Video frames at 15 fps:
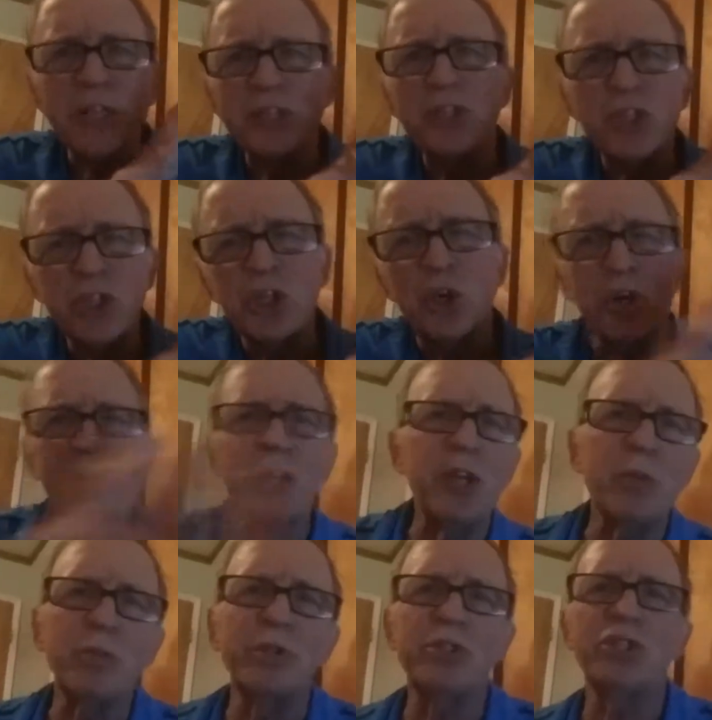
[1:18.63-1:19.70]
this,
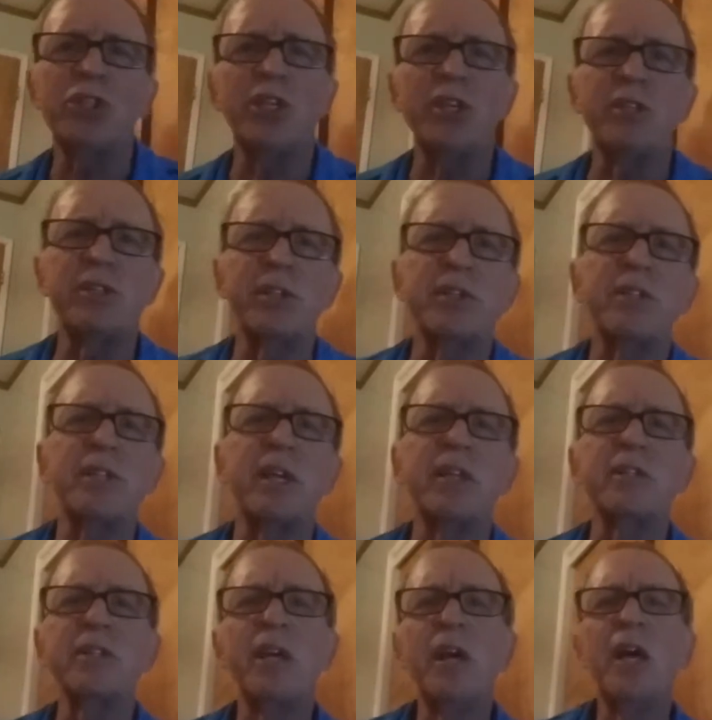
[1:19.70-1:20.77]
journeying with Jesus
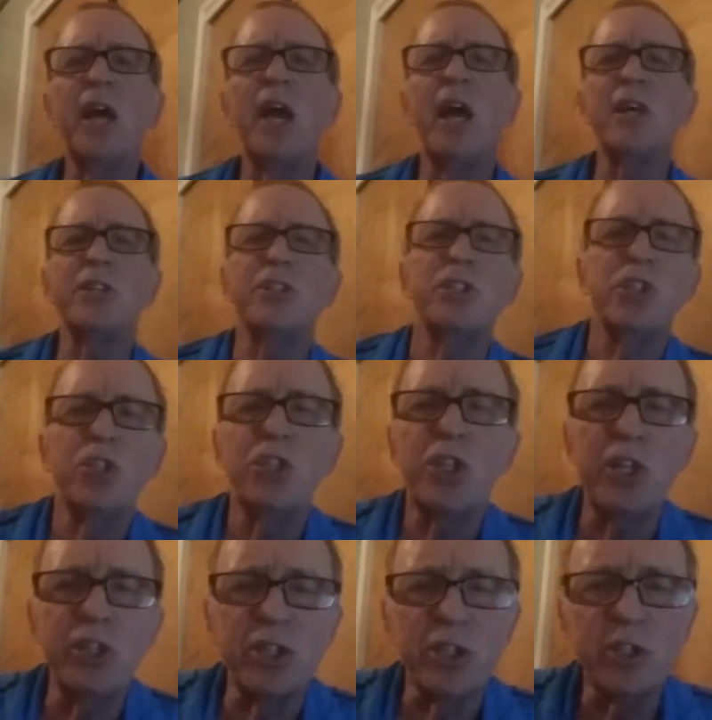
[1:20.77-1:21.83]
as
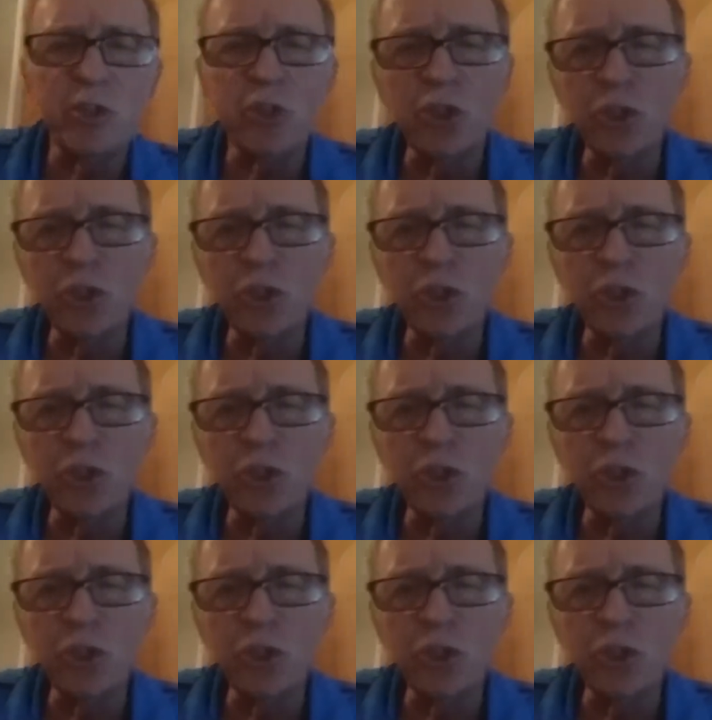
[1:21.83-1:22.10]
Jesus